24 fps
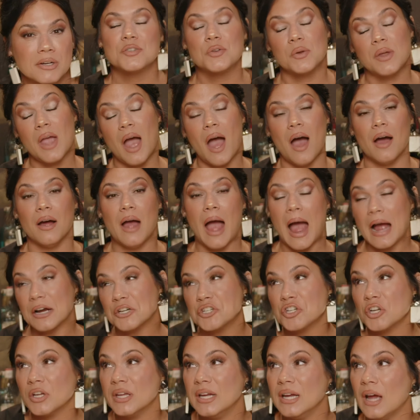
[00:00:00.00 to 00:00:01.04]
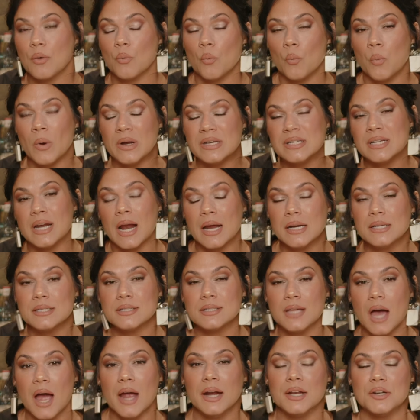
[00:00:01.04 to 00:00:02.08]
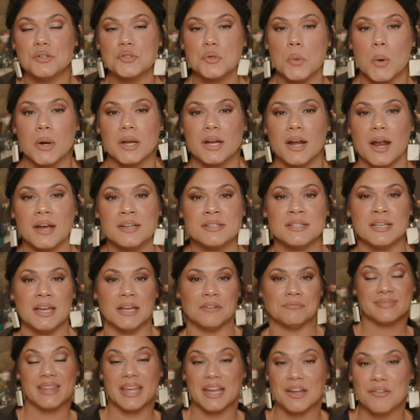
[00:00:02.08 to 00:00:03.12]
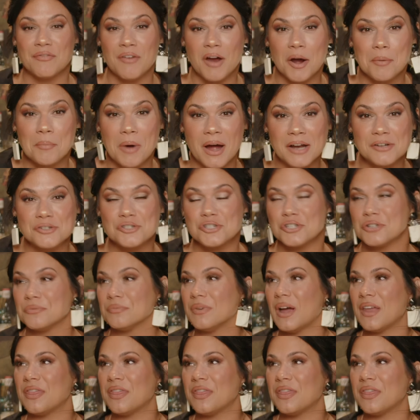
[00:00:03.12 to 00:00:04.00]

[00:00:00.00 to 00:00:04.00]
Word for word: So, yeah, actually, when did I decide in 2019? Thank you very much.